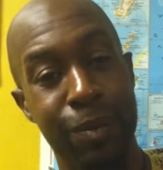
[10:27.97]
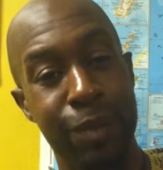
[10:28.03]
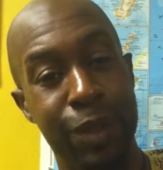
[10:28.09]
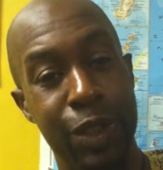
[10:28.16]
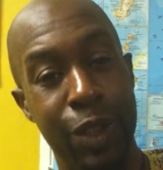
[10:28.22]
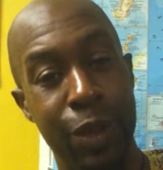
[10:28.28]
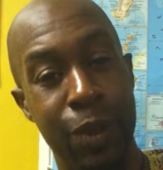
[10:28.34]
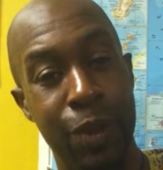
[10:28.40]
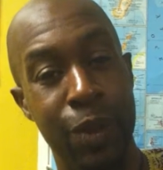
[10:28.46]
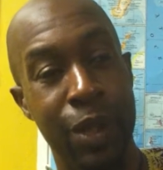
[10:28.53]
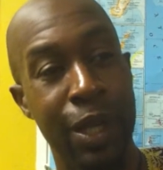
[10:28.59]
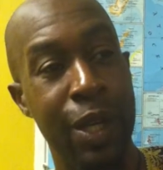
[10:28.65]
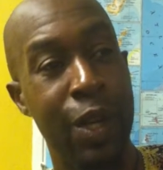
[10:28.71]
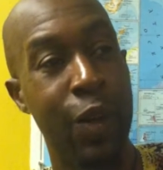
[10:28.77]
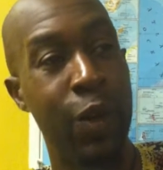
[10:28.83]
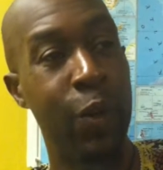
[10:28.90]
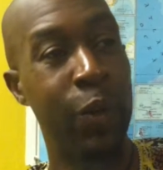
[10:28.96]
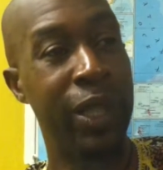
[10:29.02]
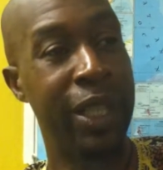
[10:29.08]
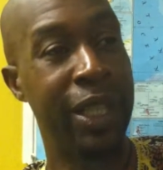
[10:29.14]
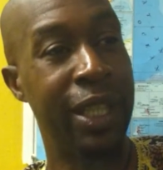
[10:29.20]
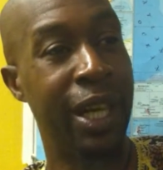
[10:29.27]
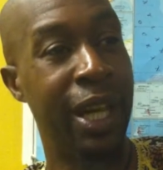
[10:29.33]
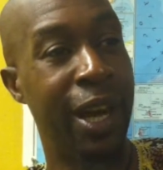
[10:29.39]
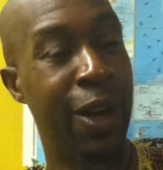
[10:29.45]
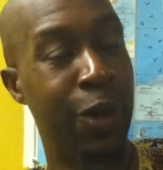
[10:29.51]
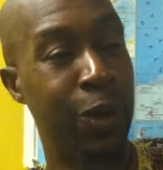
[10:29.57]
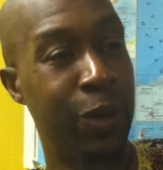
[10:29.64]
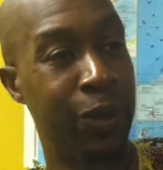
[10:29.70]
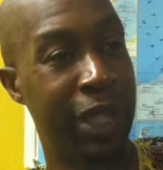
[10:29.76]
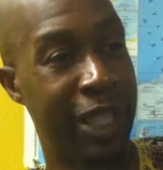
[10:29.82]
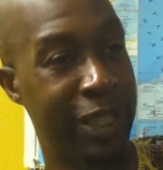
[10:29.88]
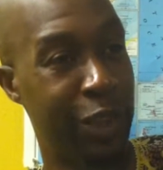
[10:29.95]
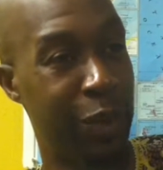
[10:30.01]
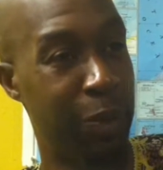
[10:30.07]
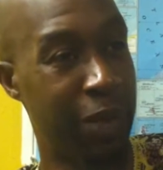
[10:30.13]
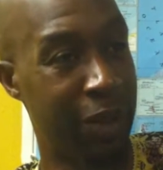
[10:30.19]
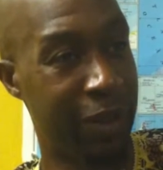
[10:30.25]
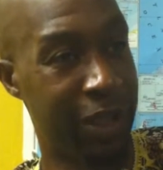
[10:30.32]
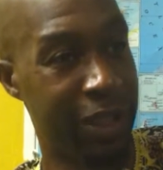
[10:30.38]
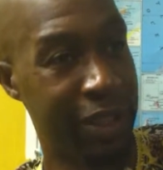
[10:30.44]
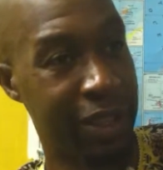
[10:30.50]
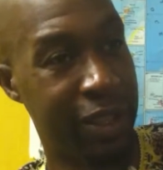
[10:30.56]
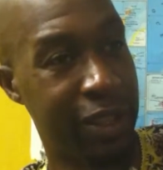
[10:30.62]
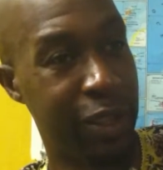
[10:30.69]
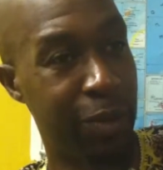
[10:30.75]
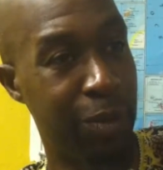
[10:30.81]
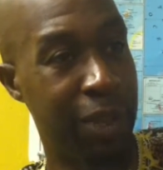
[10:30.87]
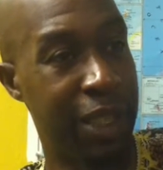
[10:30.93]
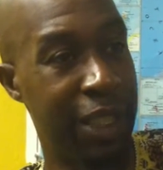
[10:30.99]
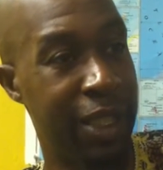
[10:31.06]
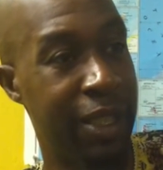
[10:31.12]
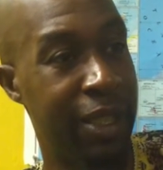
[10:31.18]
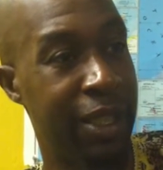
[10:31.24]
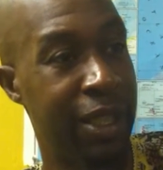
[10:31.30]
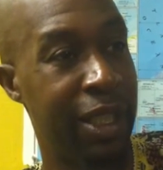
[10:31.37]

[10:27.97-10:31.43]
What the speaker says: So we hold their spirit to be